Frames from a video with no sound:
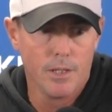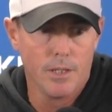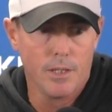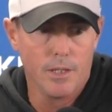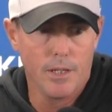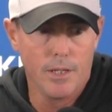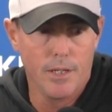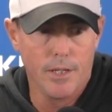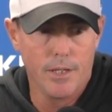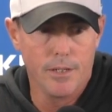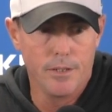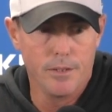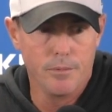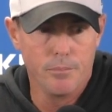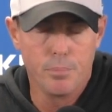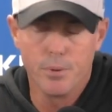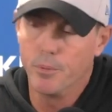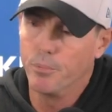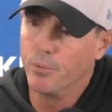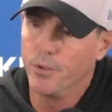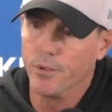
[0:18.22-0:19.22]
and the
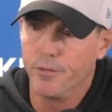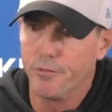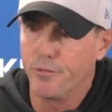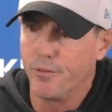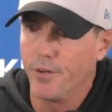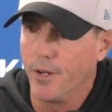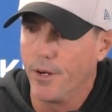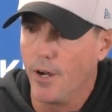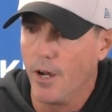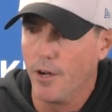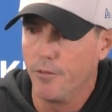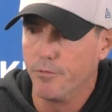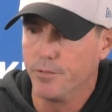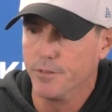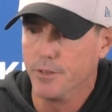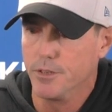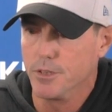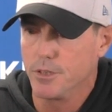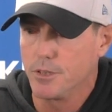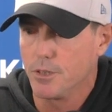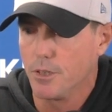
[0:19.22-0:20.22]
people in the front
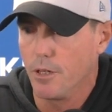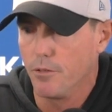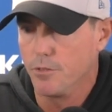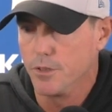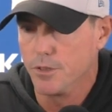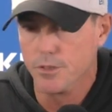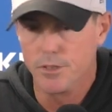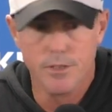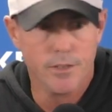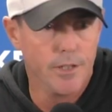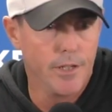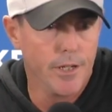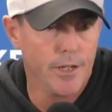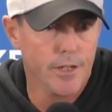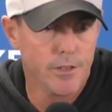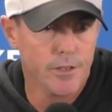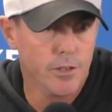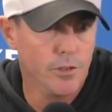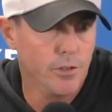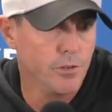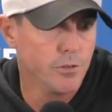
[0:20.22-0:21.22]
office, obviously the
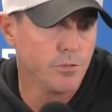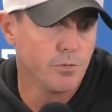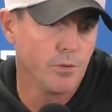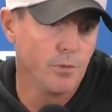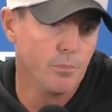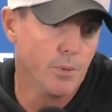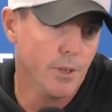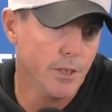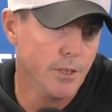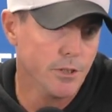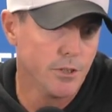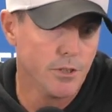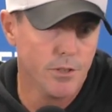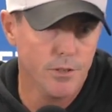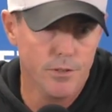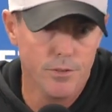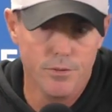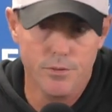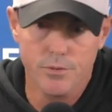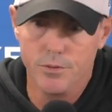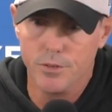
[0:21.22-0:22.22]
head coach for me is
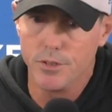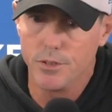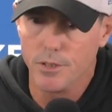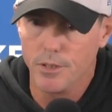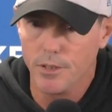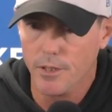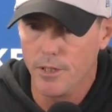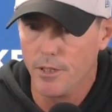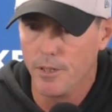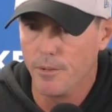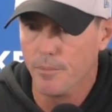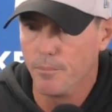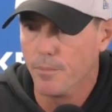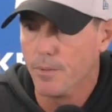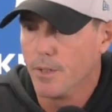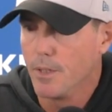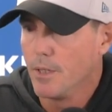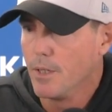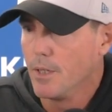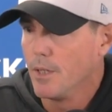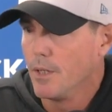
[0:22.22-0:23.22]
huge. Um,
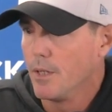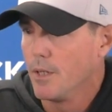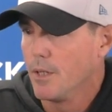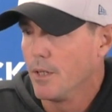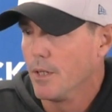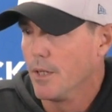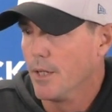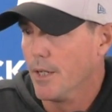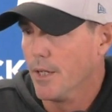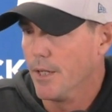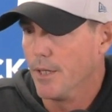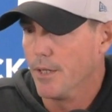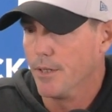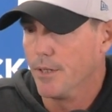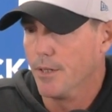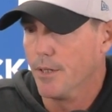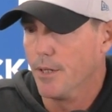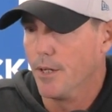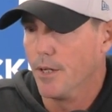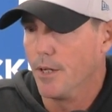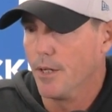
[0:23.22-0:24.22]

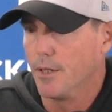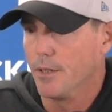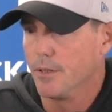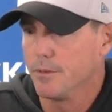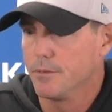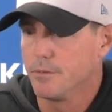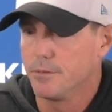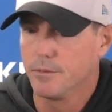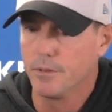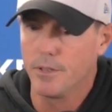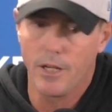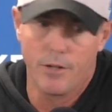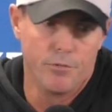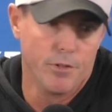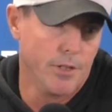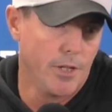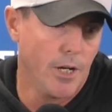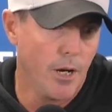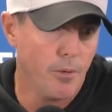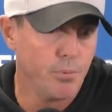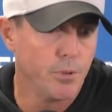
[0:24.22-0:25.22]
and uh, having
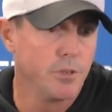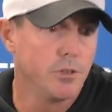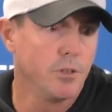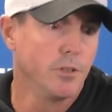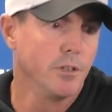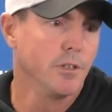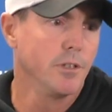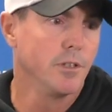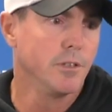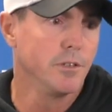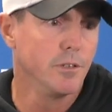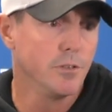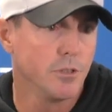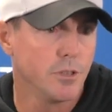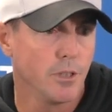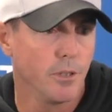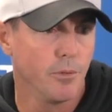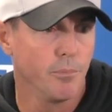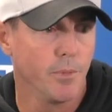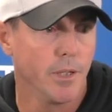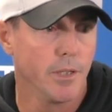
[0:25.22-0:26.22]
the opportunity to do
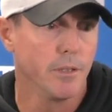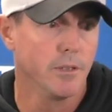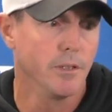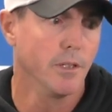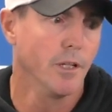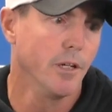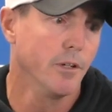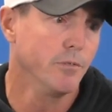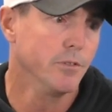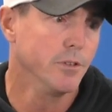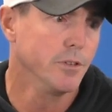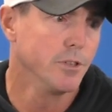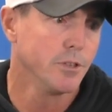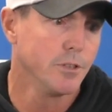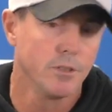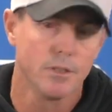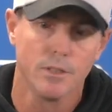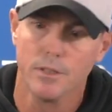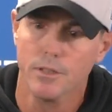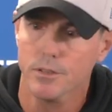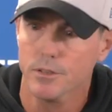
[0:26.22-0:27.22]
something that you love
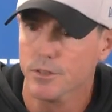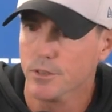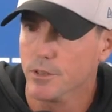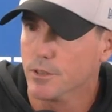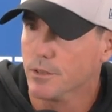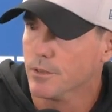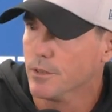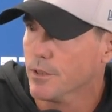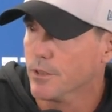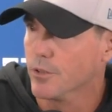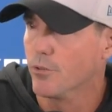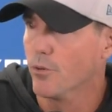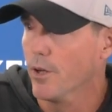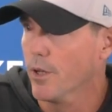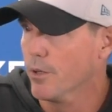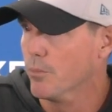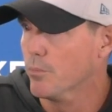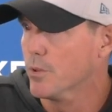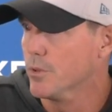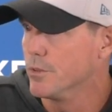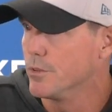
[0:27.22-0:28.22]
is is
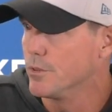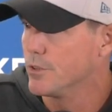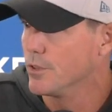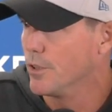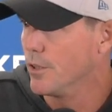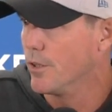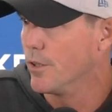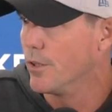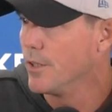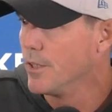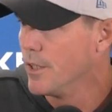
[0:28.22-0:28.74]
incredible. So.